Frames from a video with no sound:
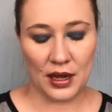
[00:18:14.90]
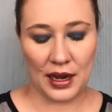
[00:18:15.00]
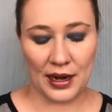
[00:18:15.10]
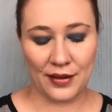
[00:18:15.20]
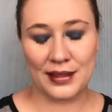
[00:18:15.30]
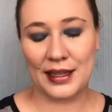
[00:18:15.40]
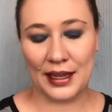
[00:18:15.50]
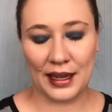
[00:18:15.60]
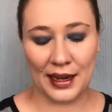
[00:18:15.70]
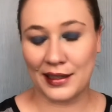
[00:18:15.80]
And I was
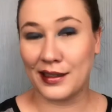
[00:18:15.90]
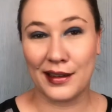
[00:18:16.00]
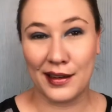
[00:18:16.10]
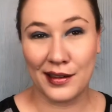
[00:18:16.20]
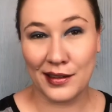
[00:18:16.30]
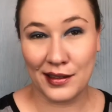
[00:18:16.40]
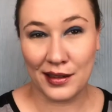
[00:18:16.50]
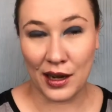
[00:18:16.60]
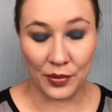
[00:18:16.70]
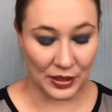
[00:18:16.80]
thinking I didn't,
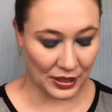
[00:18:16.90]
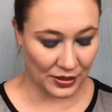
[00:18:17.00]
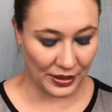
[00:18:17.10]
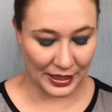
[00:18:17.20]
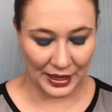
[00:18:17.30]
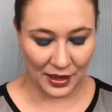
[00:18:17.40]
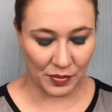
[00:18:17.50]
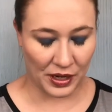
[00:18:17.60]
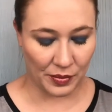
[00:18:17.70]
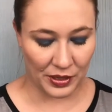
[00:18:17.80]
I wasn't going to need
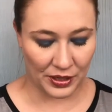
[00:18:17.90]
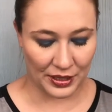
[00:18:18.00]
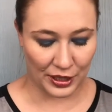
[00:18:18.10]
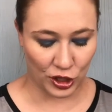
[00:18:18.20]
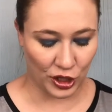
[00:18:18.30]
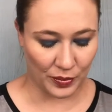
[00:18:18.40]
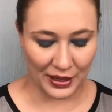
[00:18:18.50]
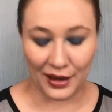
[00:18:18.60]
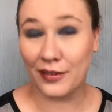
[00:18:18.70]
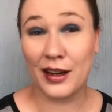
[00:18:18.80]
Body Butters next year, but
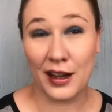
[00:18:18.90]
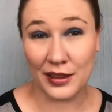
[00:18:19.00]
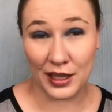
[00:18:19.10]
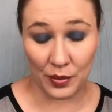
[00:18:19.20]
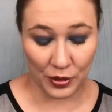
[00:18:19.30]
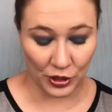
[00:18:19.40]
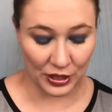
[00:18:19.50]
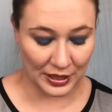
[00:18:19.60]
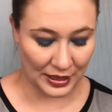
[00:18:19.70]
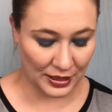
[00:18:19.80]
I forgot that I purchased this.